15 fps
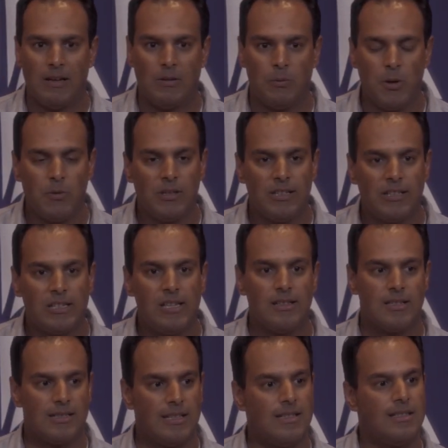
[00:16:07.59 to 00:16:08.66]
We were lucky in
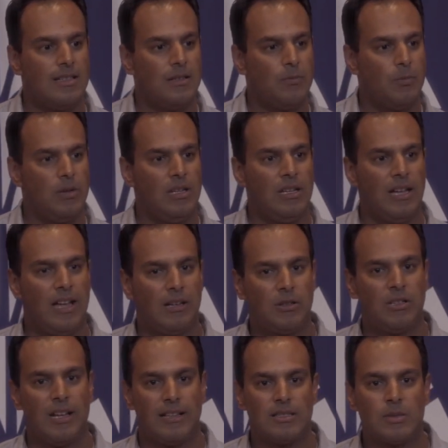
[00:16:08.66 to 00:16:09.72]
the sense that we
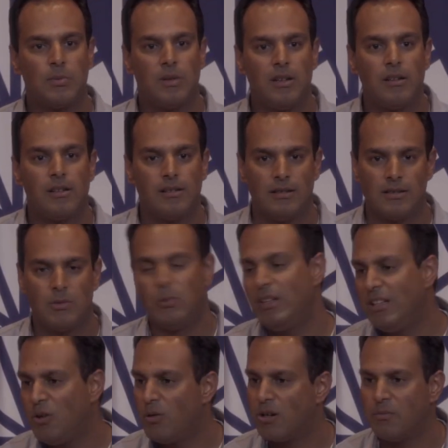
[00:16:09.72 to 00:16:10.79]
could experience, we
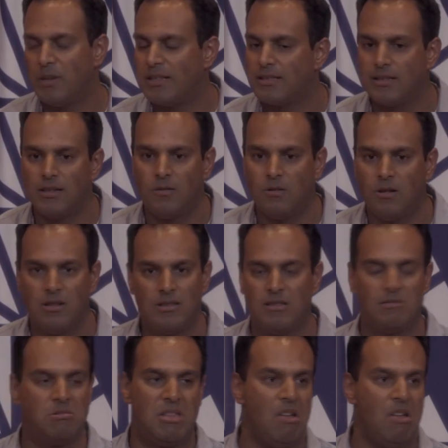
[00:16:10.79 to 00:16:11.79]
knew what a big city was.